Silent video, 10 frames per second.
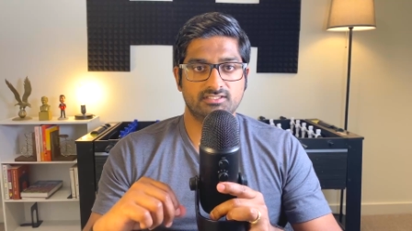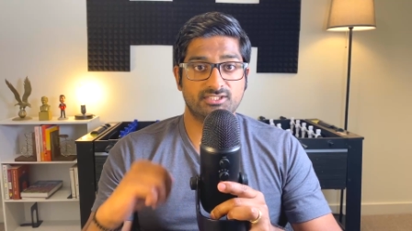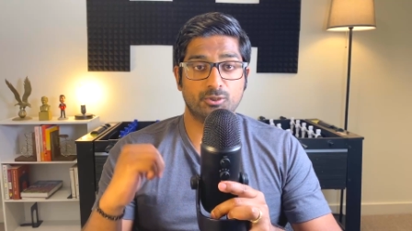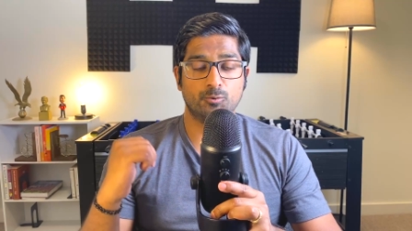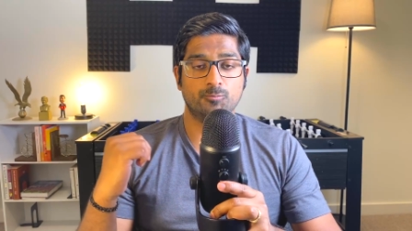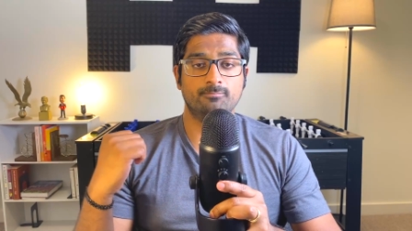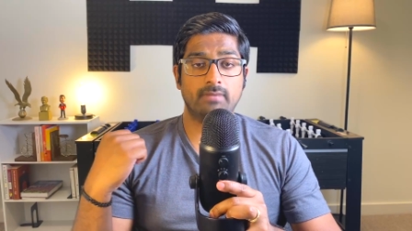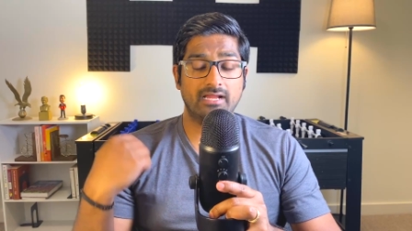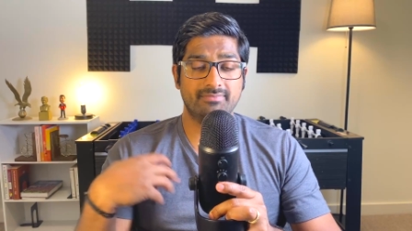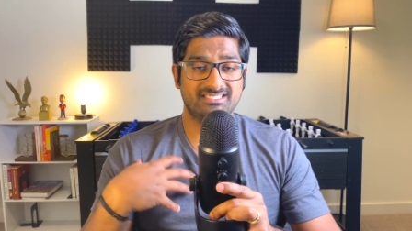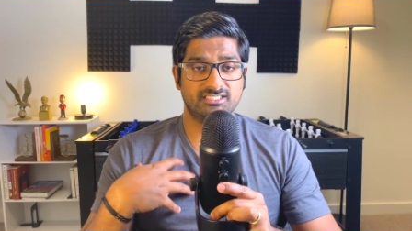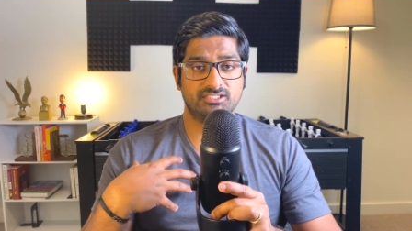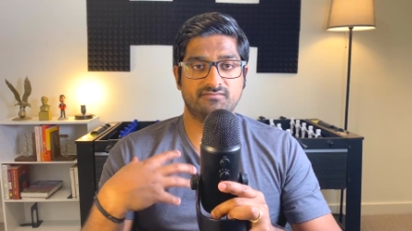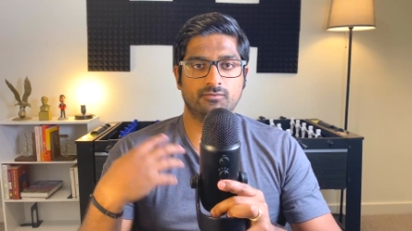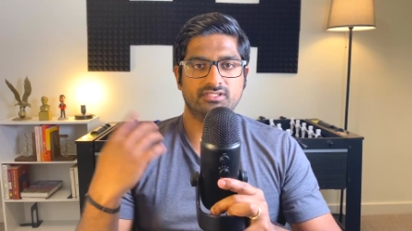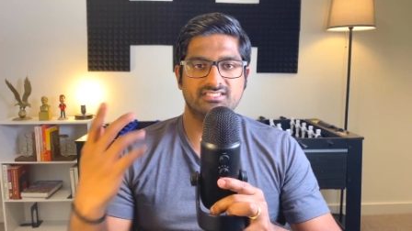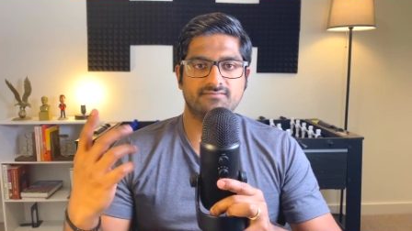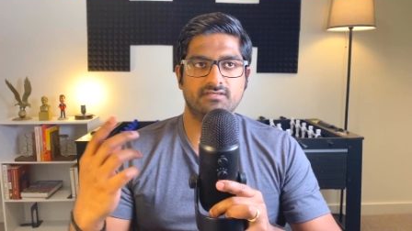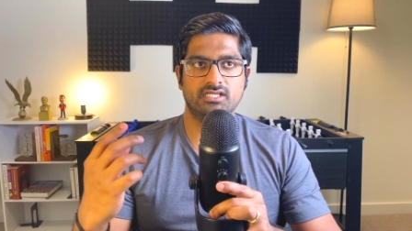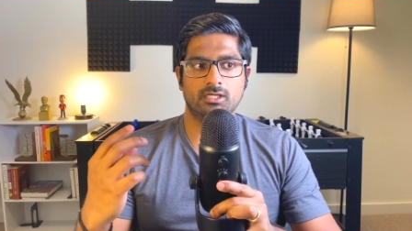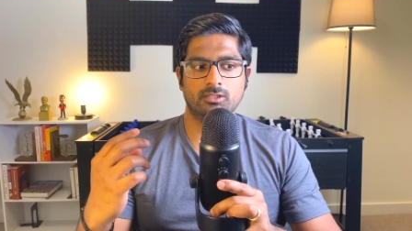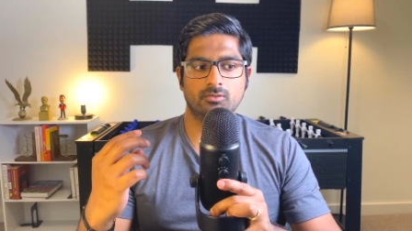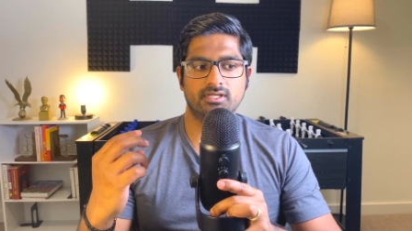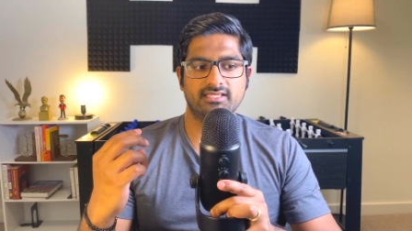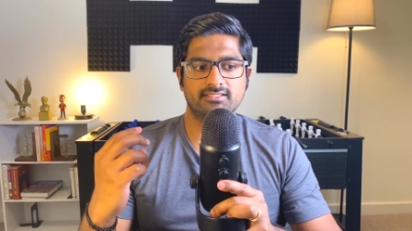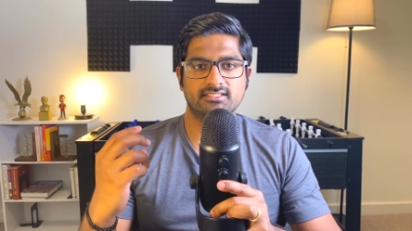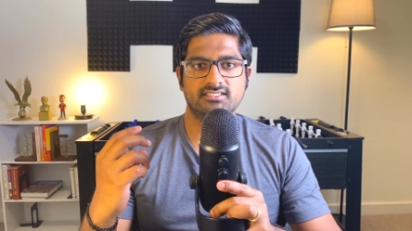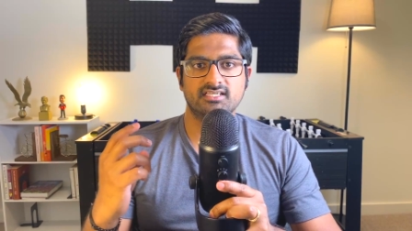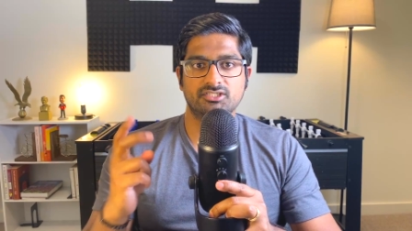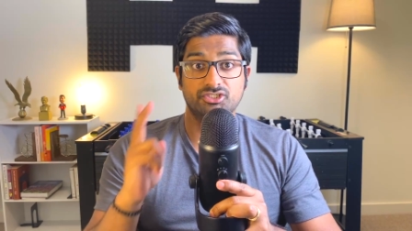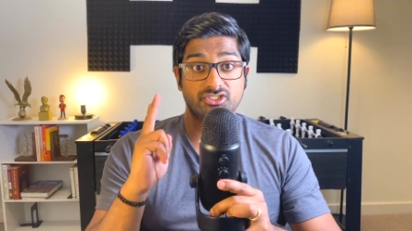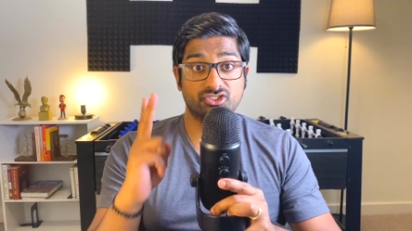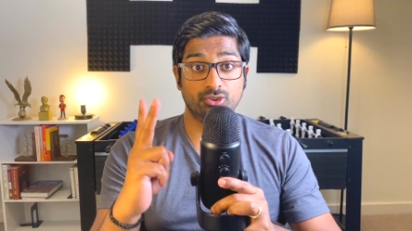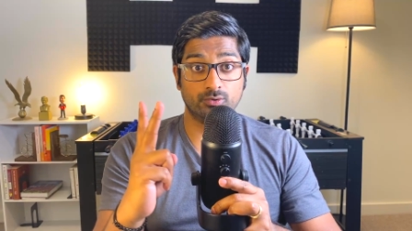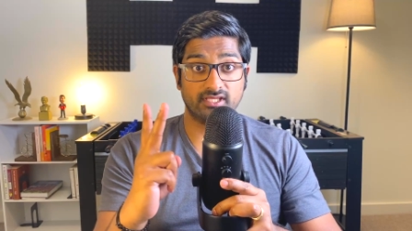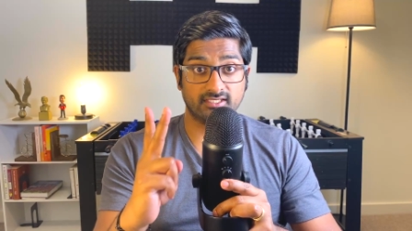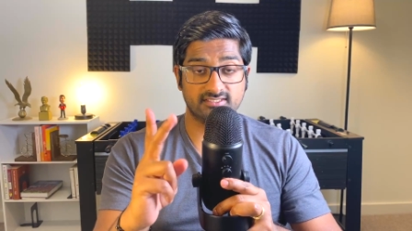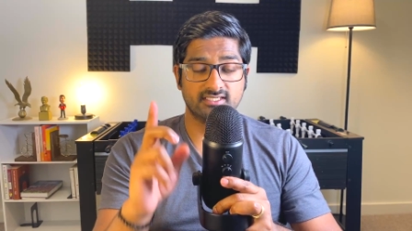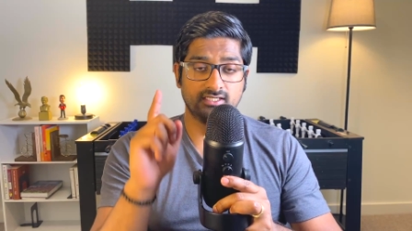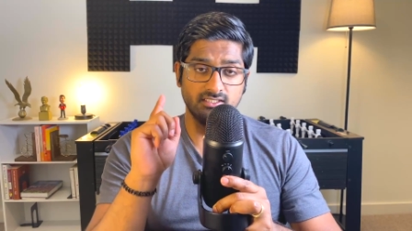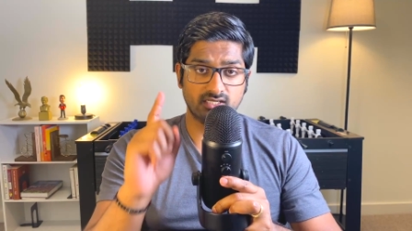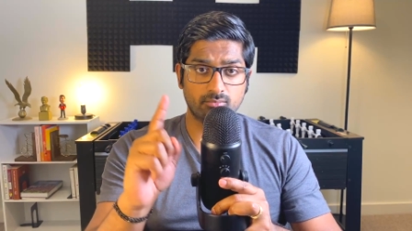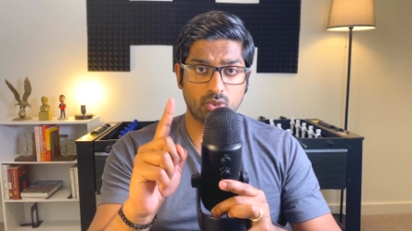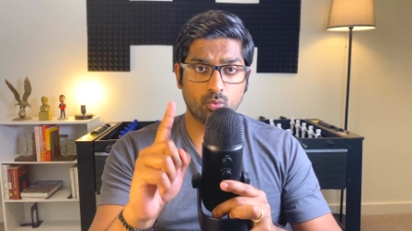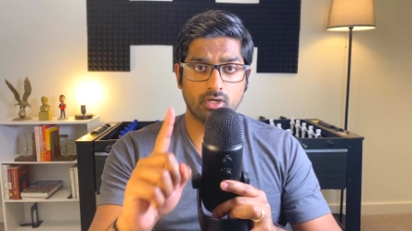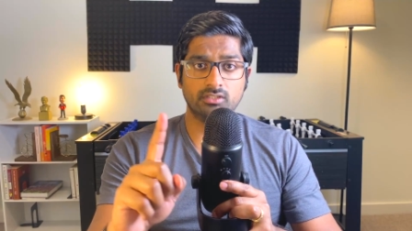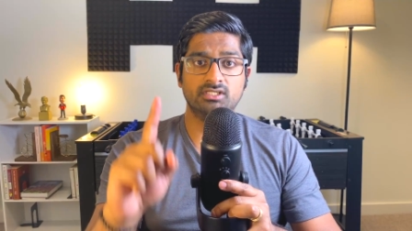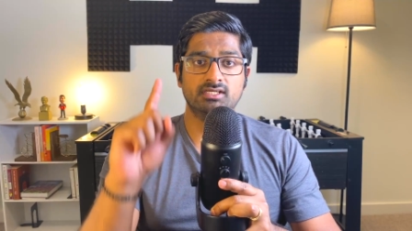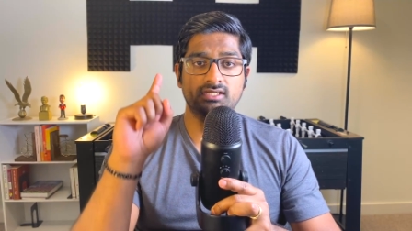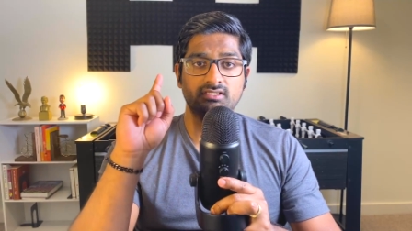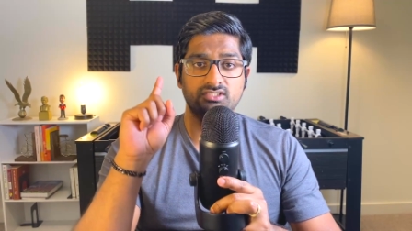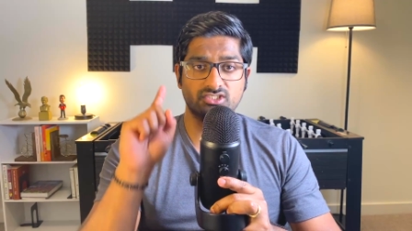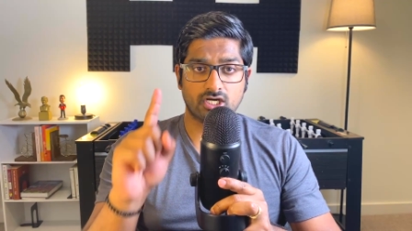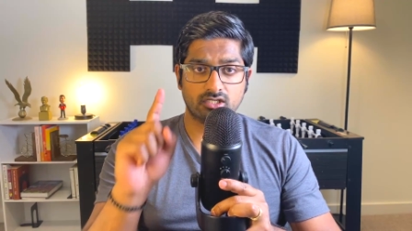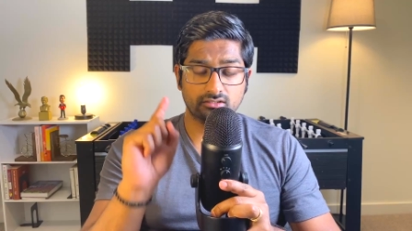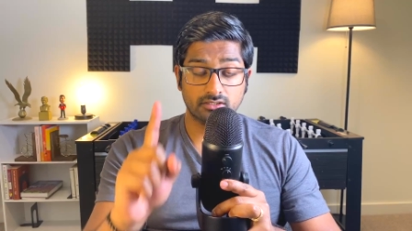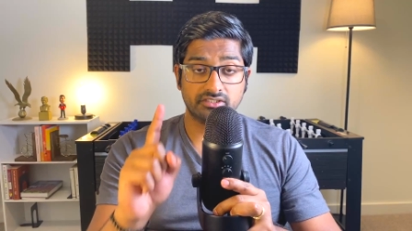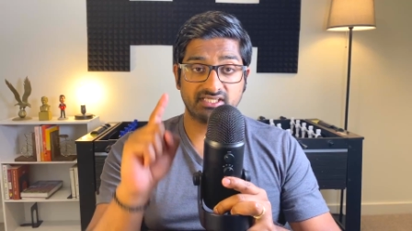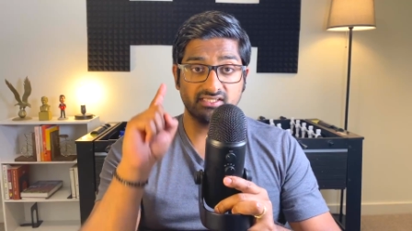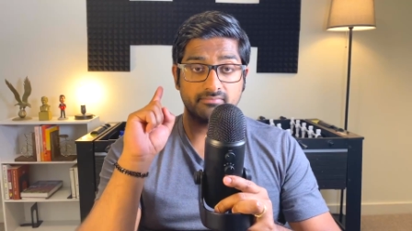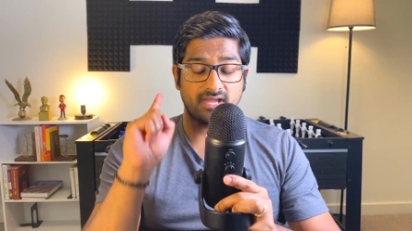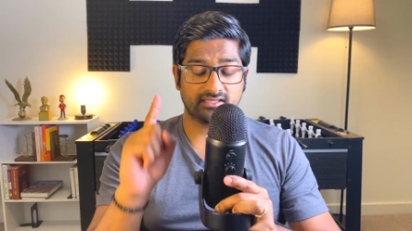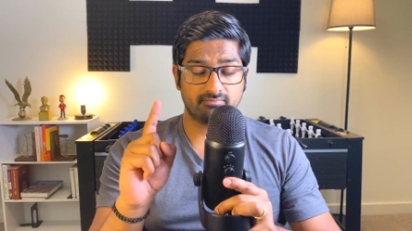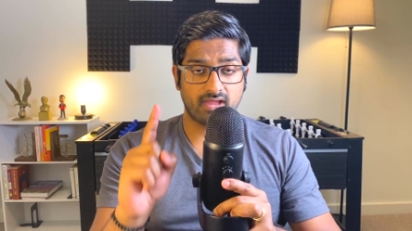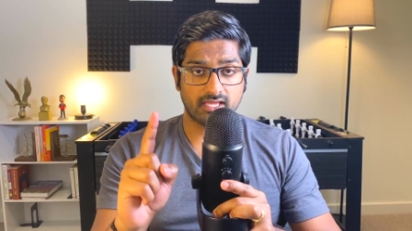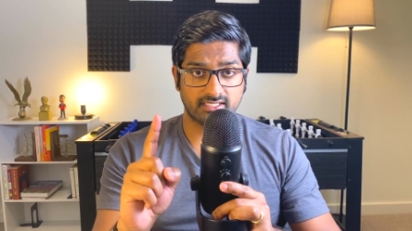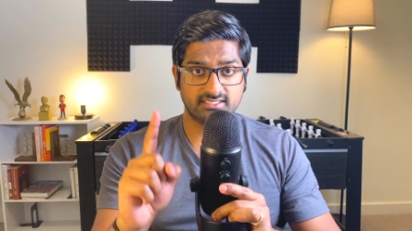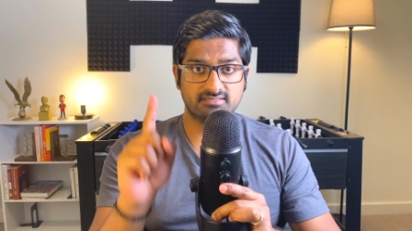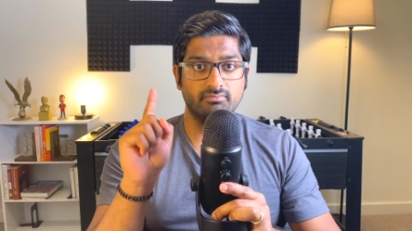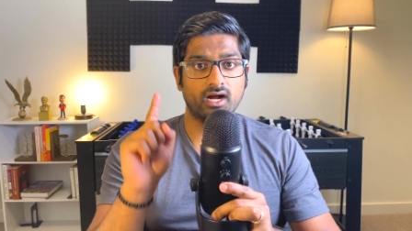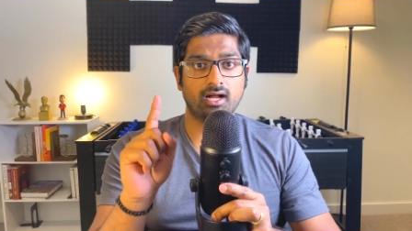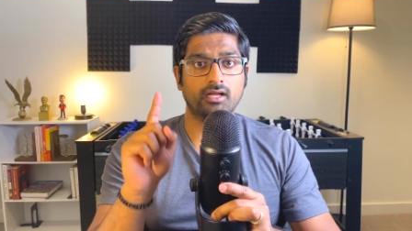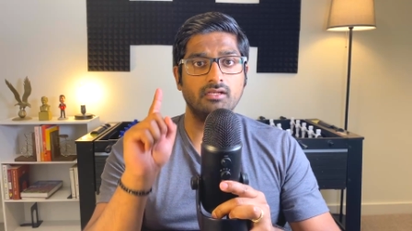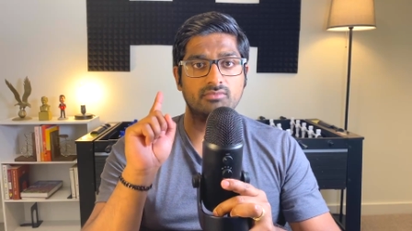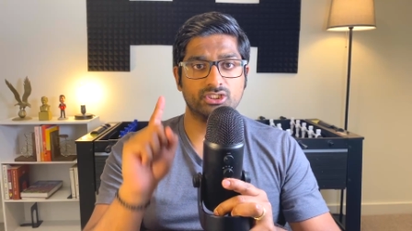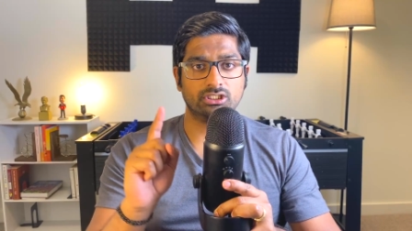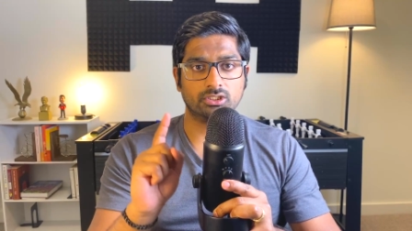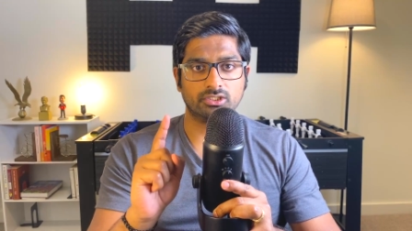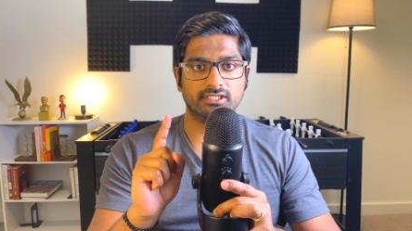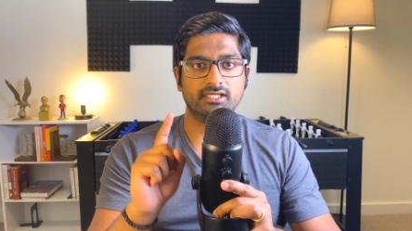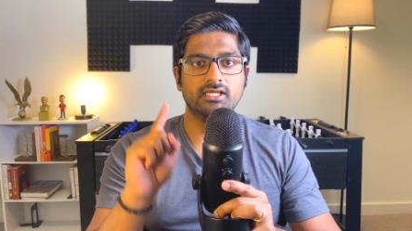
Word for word: so my message for this video is just two things Number one, start learning the mathematics behind machine learning.